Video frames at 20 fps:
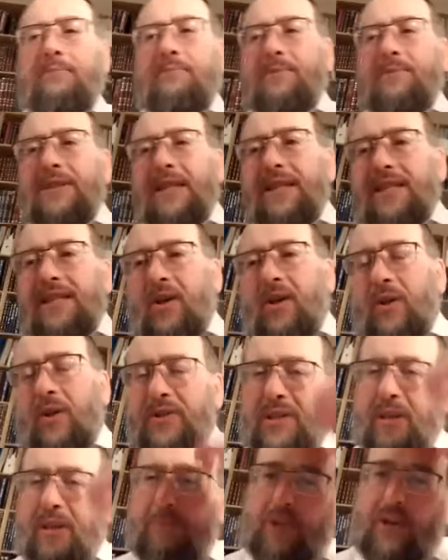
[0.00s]
in this
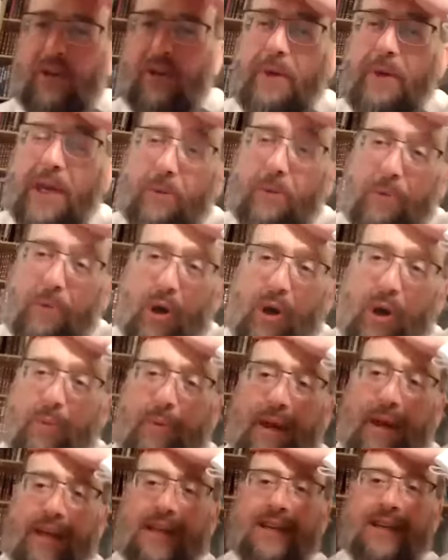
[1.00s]
concept of making a bracha
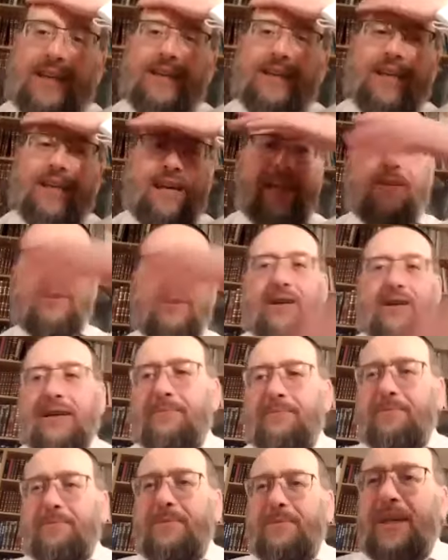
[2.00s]
by
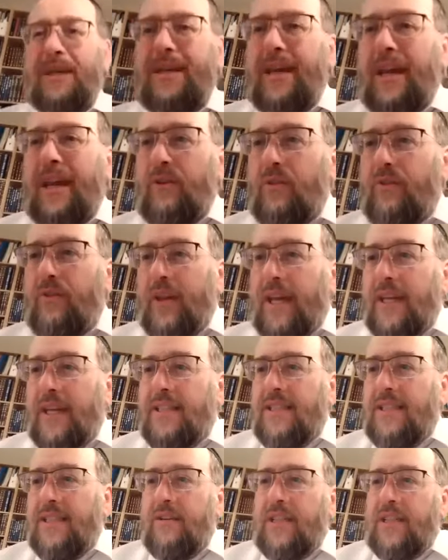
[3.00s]
Eruv
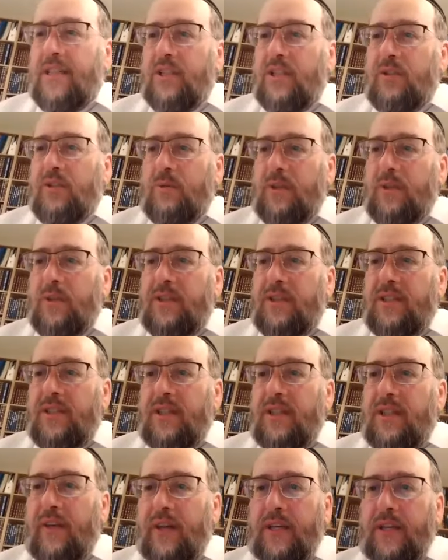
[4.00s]
Chatzeris. I just want to see
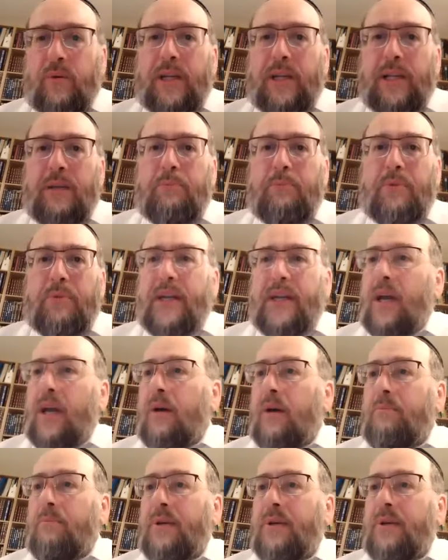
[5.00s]
if I can quickly bring
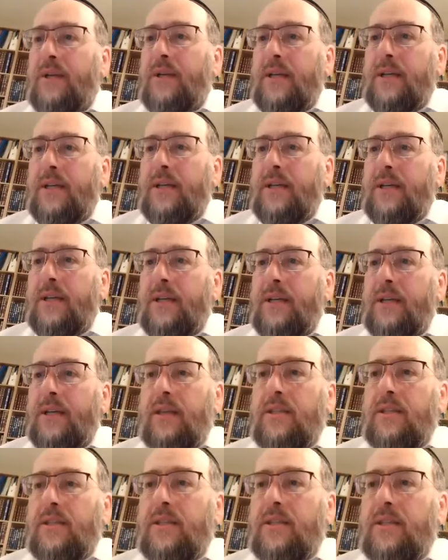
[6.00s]
up
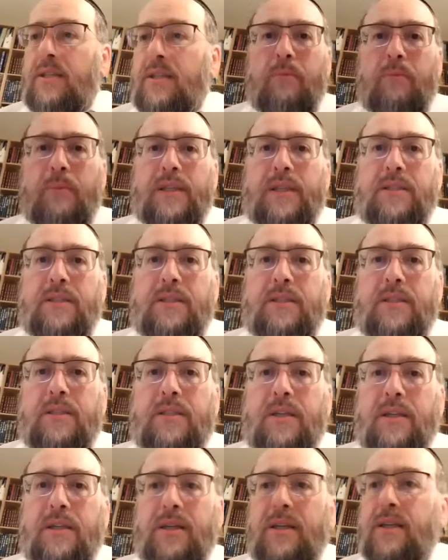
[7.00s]
this comment
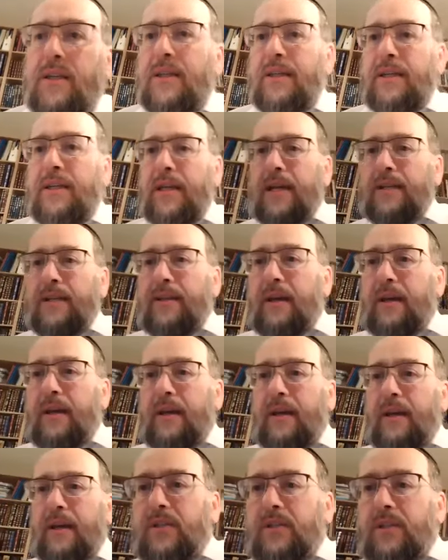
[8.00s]
that
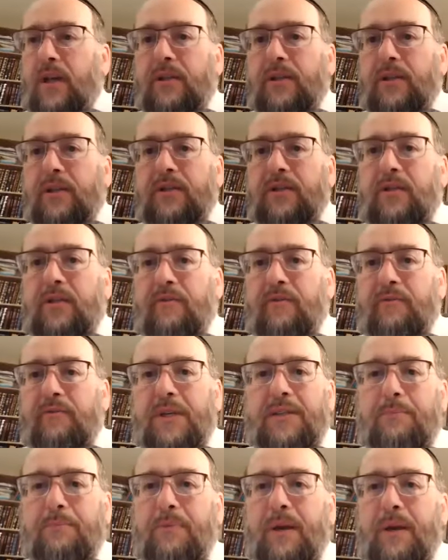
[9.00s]
was asked of
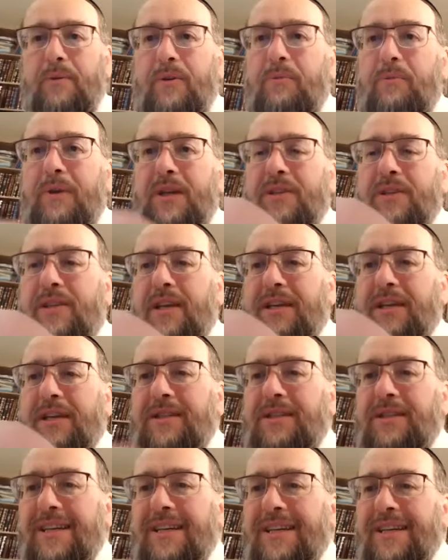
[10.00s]
me. Bear with me a
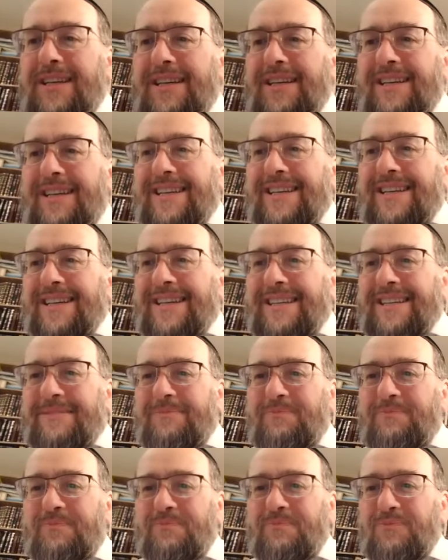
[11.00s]
second.
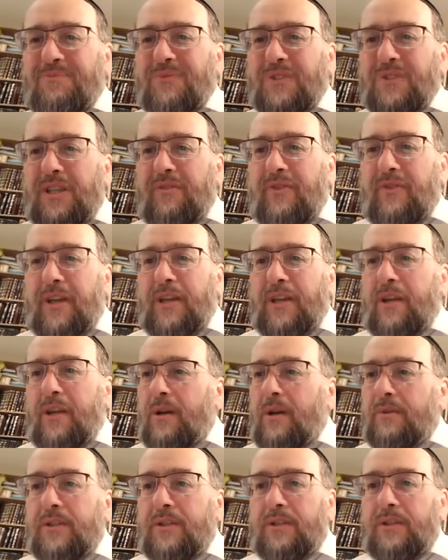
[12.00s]
See if I know
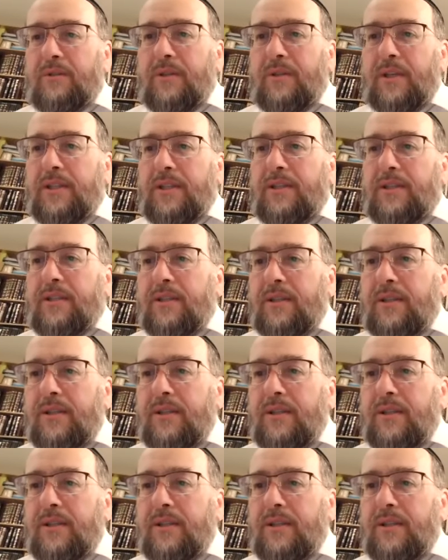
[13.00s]
how to do this.